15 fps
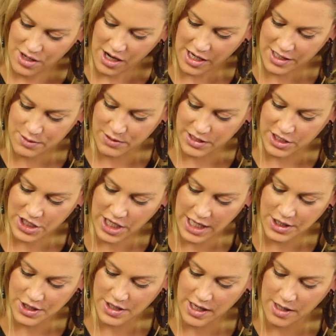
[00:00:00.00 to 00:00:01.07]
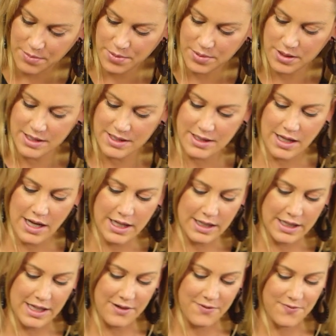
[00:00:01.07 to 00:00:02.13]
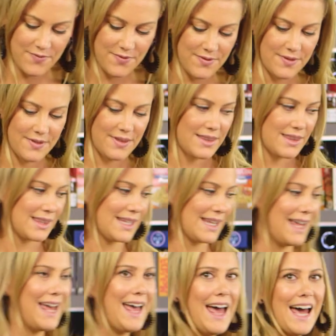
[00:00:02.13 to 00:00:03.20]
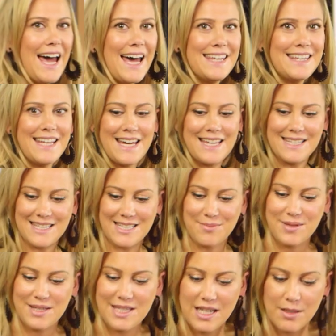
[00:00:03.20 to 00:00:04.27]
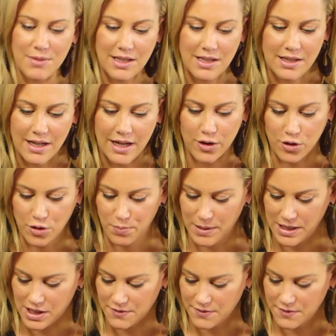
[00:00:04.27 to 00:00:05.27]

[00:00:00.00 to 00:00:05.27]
I just want to change it up slightly. And then some cinnamon, a good pinch